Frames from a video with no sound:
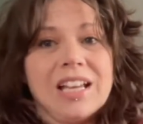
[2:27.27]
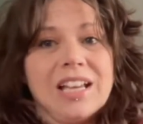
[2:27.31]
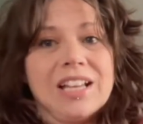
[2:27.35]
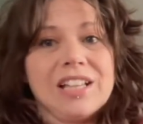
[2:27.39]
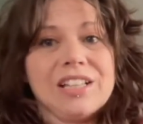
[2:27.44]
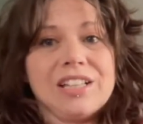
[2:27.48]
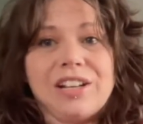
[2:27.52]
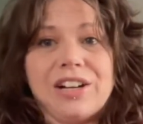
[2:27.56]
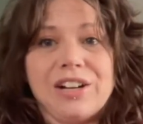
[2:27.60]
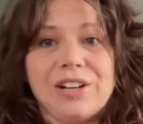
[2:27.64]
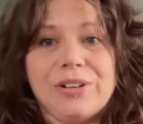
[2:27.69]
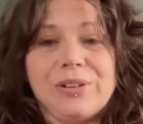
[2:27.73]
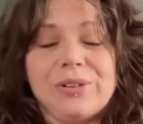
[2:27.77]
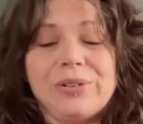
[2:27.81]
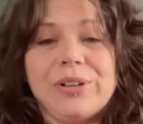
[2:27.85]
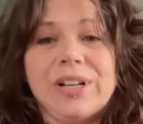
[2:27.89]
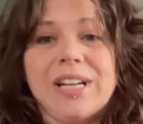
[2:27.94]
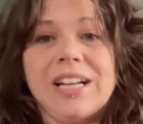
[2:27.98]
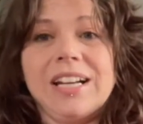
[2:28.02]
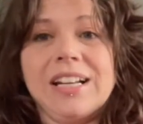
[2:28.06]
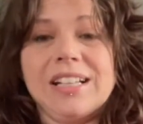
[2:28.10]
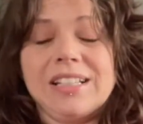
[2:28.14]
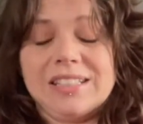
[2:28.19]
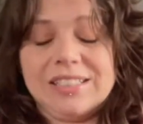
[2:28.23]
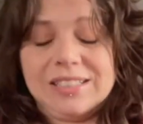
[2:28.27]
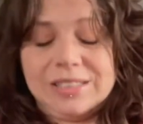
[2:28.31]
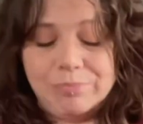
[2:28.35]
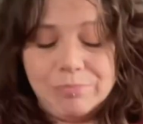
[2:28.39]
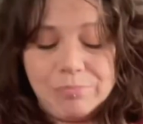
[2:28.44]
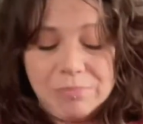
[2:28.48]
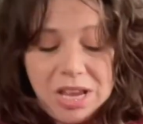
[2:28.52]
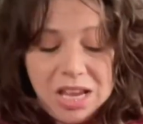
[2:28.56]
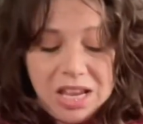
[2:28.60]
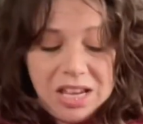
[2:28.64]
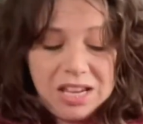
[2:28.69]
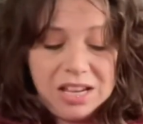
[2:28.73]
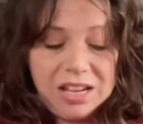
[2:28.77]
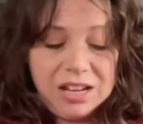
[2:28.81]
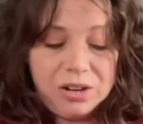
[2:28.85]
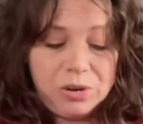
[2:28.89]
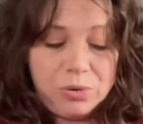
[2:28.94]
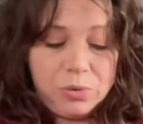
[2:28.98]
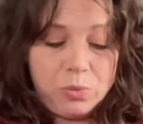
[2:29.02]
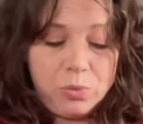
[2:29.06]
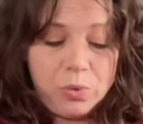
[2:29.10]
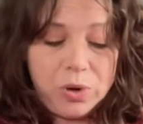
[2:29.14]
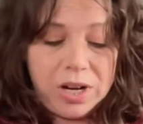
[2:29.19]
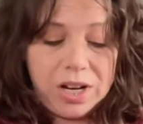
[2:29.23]
It is made
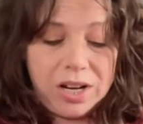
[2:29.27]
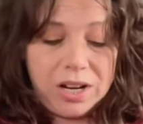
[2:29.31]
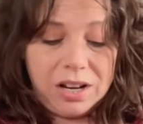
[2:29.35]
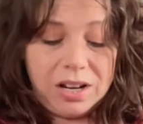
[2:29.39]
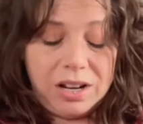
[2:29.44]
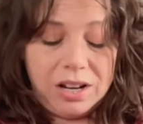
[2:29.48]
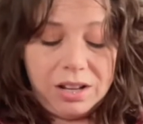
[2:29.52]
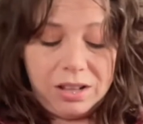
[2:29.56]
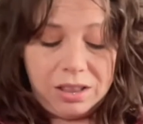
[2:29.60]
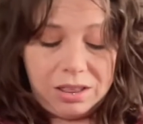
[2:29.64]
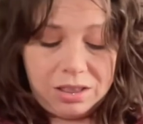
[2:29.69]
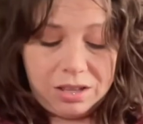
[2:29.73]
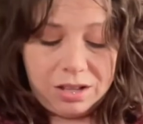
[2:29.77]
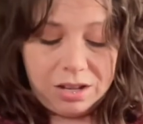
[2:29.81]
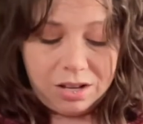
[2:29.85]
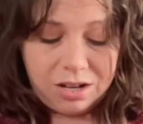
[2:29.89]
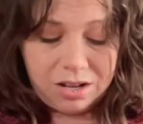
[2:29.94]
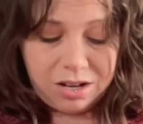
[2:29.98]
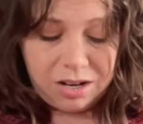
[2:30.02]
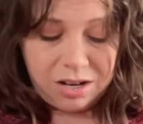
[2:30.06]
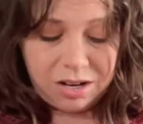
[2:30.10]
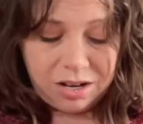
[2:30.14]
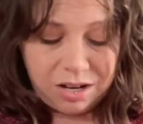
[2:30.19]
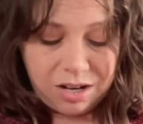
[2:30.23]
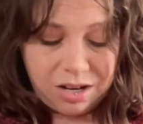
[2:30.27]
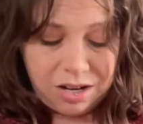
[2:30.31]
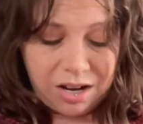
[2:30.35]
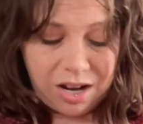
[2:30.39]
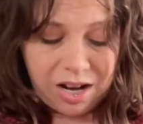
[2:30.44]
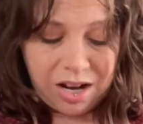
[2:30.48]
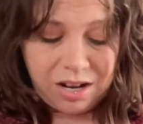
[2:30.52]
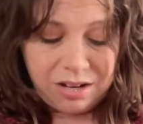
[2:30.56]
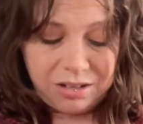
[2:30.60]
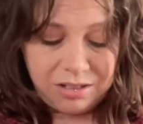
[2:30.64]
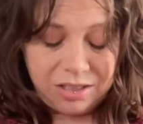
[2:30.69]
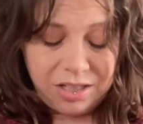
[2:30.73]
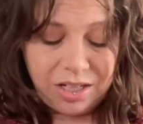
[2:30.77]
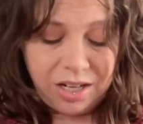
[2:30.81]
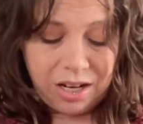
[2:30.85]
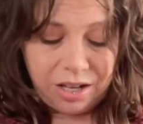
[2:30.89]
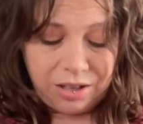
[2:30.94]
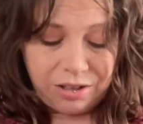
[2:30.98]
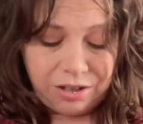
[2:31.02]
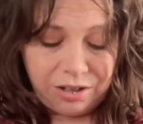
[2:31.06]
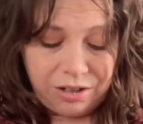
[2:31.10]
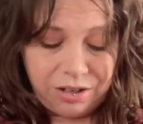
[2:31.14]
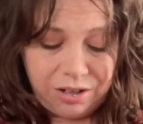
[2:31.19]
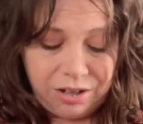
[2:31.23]
with, I held
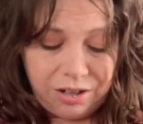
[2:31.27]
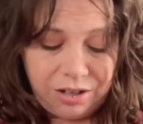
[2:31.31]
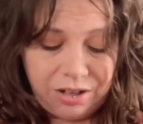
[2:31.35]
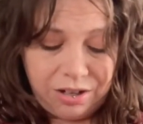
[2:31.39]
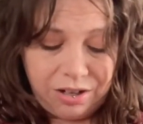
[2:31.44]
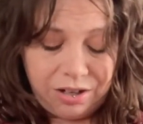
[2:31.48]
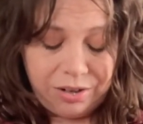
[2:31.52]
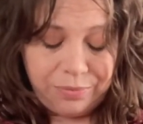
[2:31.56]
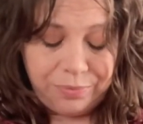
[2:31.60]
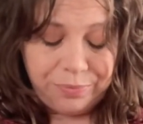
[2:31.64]
together